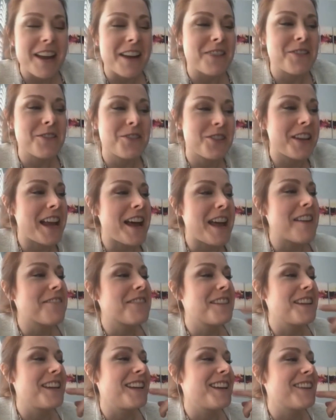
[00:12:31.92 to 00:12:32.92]
I usually have
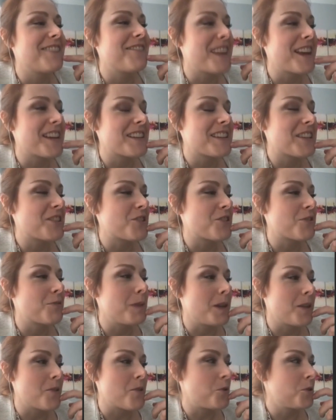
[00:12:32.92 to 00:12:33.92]
the advantage of
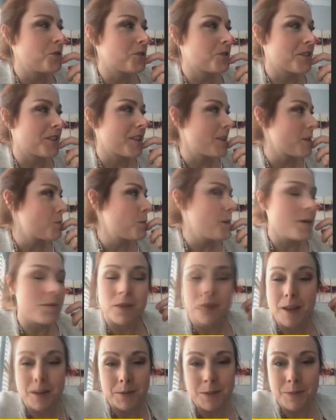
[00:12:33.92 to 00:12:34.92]
being older than the
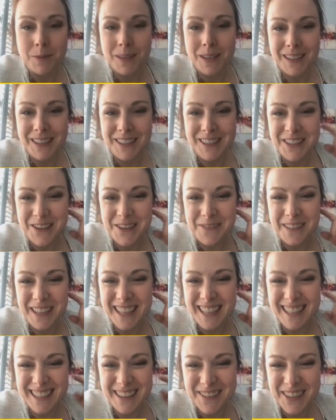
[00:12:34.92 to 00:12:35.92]
people I'm speaking to,
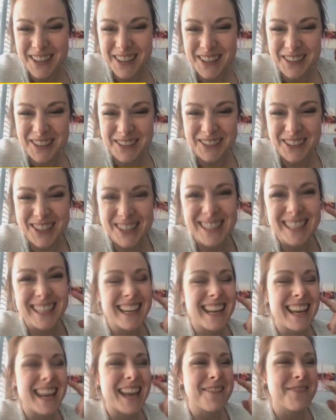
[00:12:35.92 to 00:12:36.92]
because I'm on university
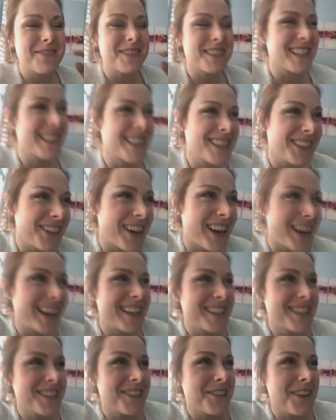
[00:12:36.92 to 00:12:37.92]
campuses a lot.
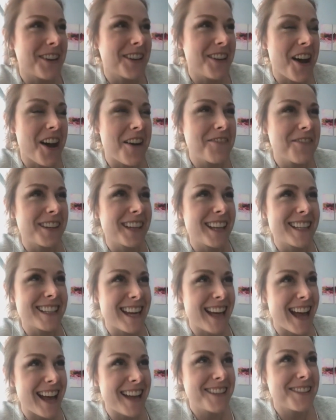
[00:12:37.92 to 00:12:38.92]
And so I'll often get
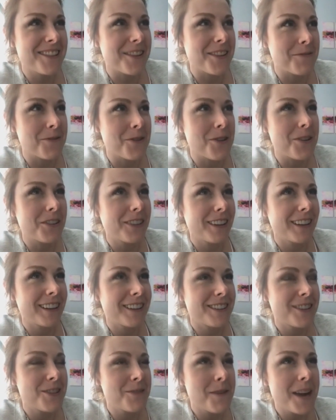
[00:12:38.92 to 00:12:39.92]
to ask them, well,
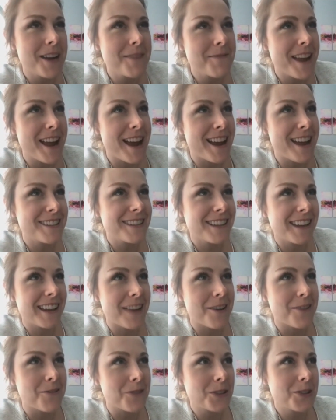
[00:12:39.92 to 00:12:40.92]
do you mind my asking
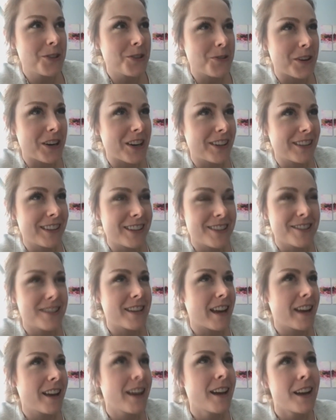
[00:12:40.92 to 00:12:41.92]
how old you are? And they'll
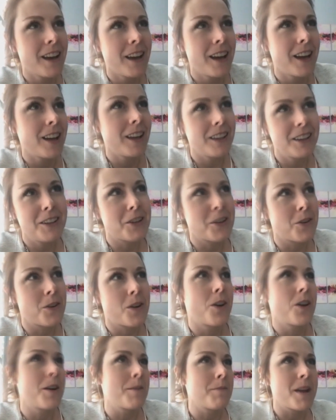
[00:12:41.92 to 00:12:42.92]
say,
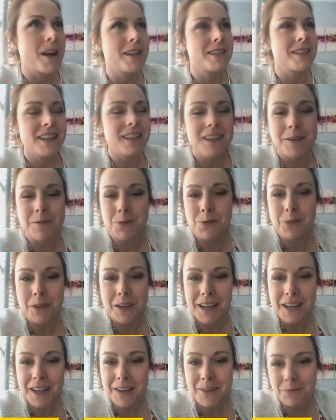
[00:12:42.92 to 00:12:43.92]
oh, I'm 19, I'm
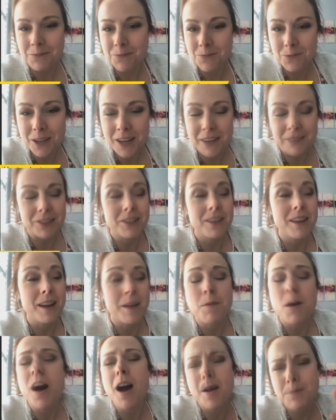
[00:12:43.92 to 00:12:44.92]
20, I'm whatever.
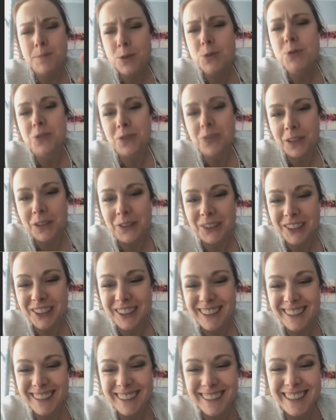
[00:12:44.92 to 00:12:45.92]
I'm usually older.